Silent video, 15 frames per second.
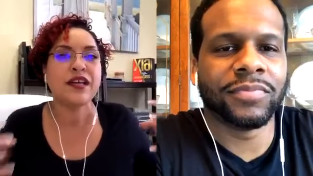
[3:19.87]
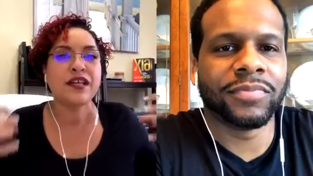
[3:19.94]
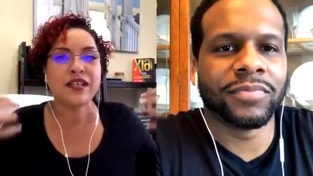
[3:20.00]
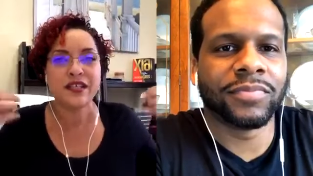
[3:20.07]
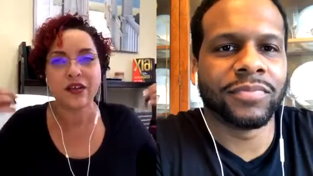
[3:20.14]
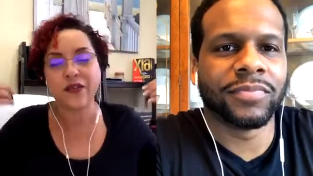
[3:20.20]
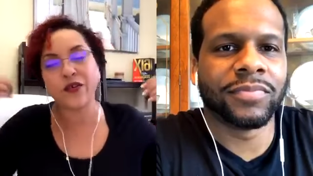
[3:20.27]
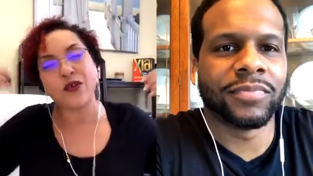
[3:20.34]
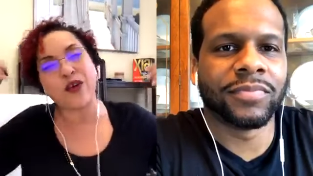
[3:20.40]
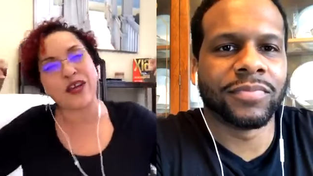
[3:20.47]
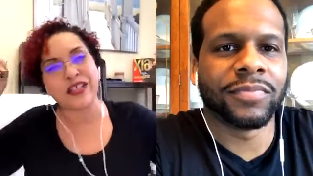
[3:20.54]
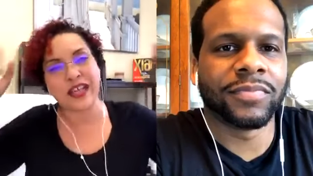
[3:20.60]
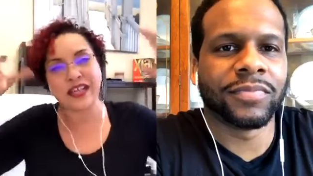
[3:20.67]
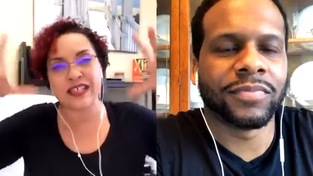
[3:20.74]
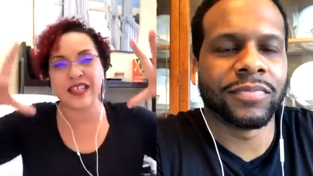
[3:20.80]
Speaker 1: So of course
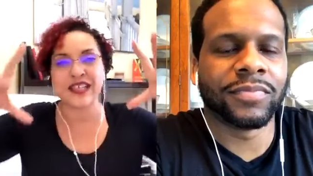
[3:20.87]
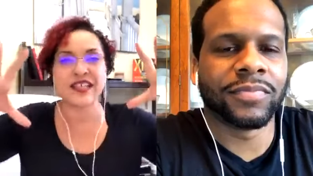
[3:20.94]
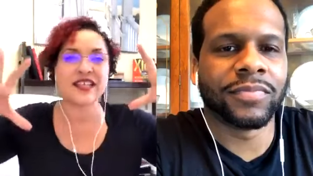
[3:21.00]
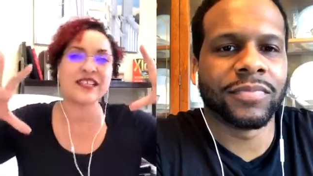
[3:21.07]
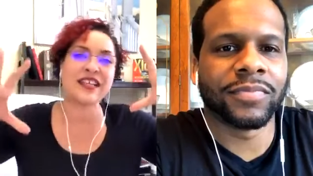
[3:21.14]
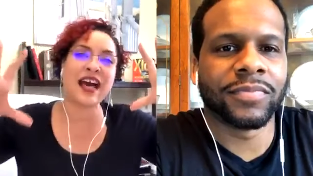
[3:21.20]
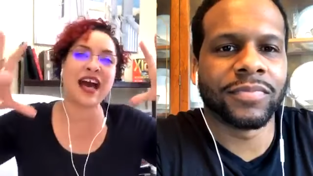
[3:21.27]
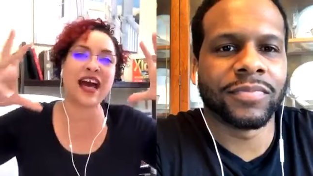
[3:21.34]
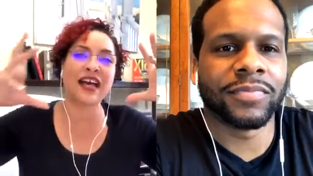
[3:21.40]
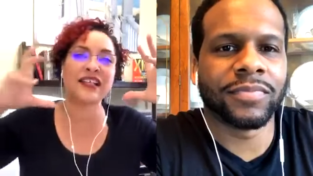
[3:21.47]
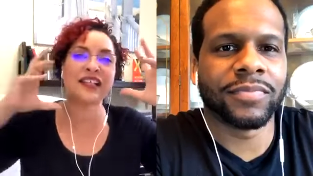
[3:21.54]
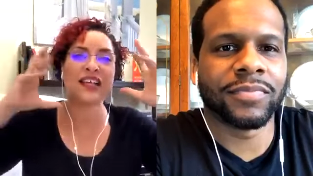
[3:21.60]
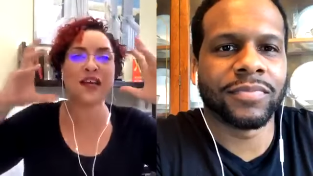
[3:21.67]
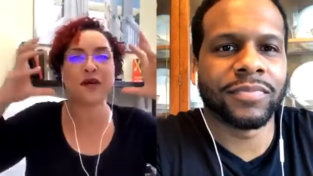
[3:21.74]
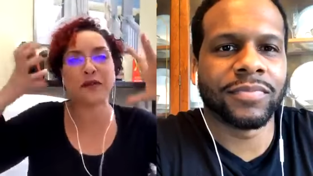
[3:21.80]
I see these guys,
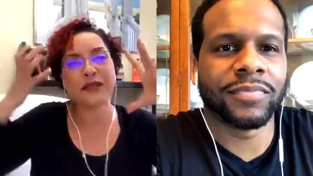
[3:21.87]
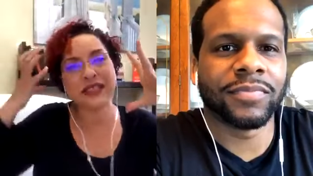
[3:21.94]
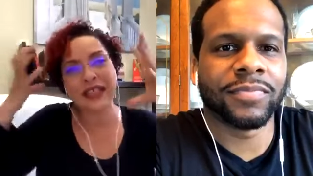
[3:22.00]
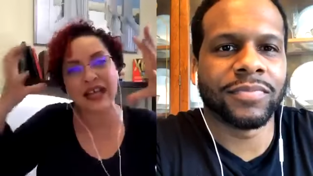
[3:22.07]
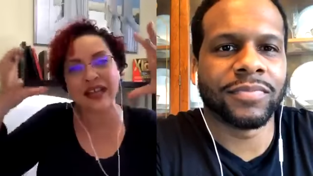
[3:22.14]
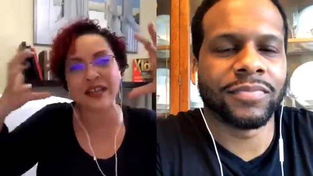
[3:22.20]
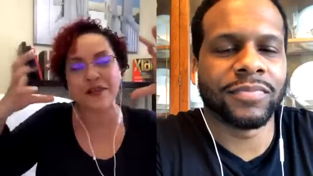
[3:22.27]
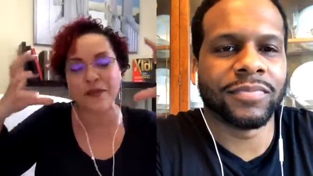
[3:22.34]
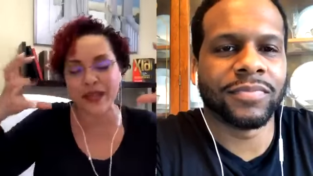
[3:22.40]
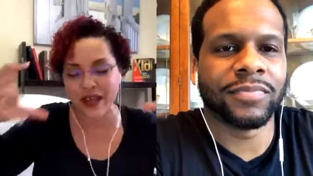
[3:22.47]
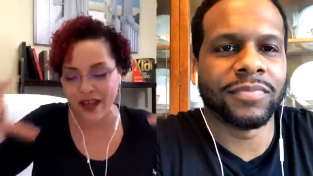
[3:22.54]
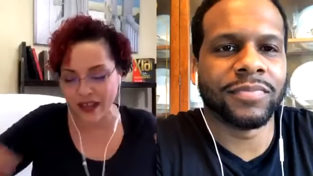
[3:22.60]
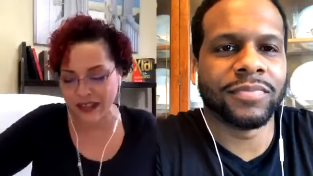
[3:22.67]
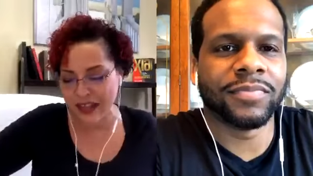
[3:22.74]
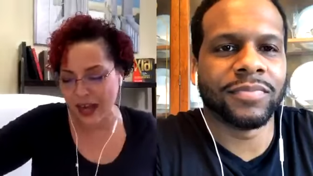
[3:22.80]
they come selling to me
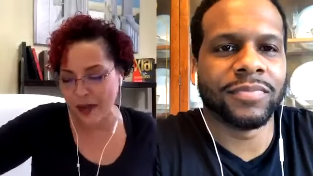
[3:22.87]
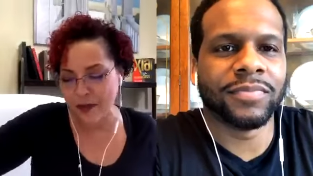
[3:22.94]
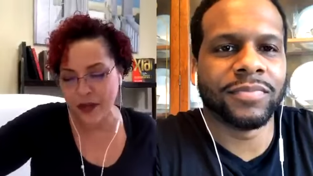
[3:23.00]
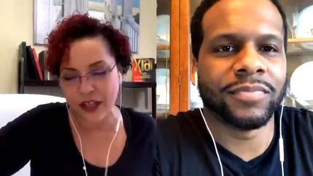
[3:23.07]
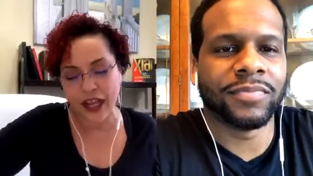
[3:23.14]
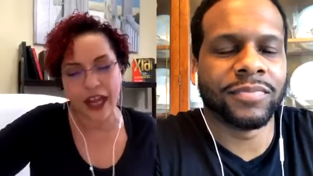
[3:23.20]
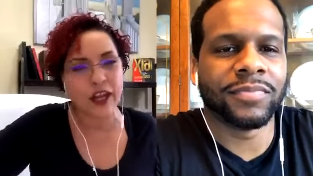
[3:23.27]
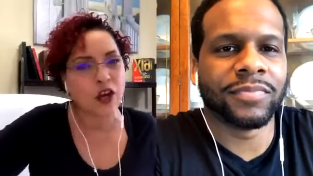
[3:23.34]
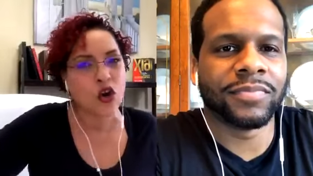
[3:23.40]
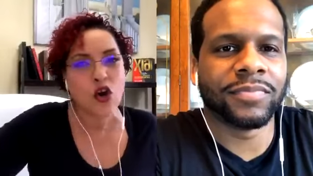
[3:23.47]
all the time. They're like,